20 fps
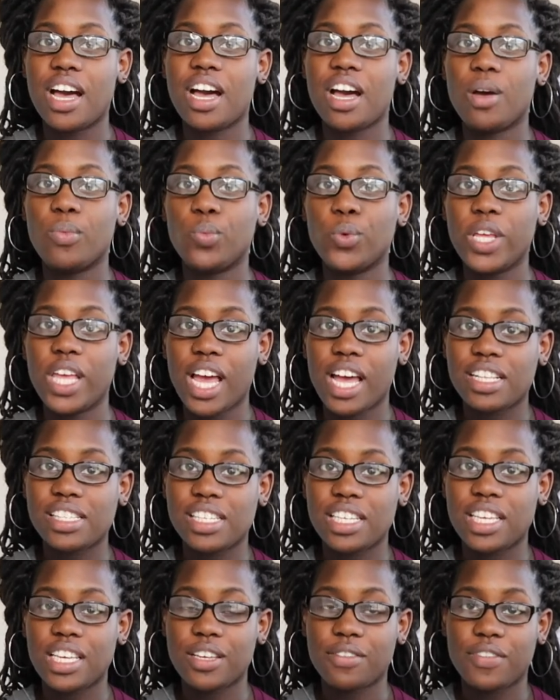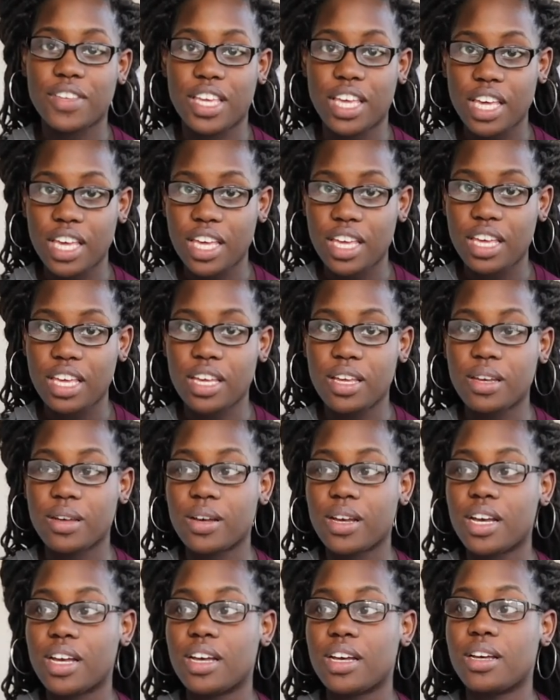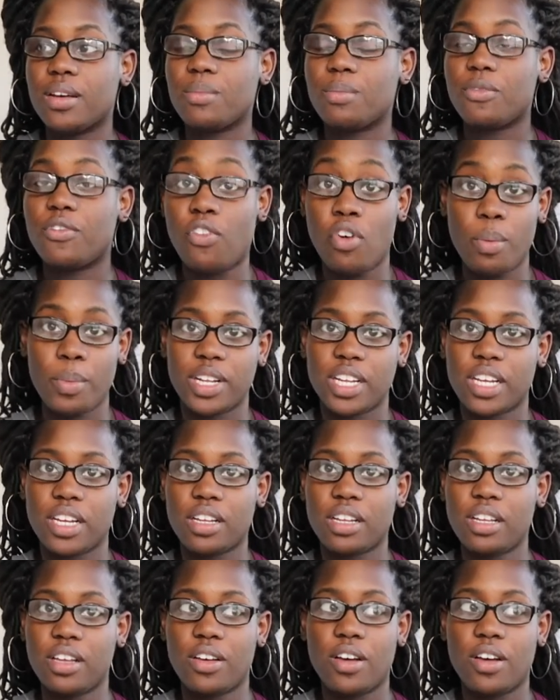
um, we had to give King um, formula,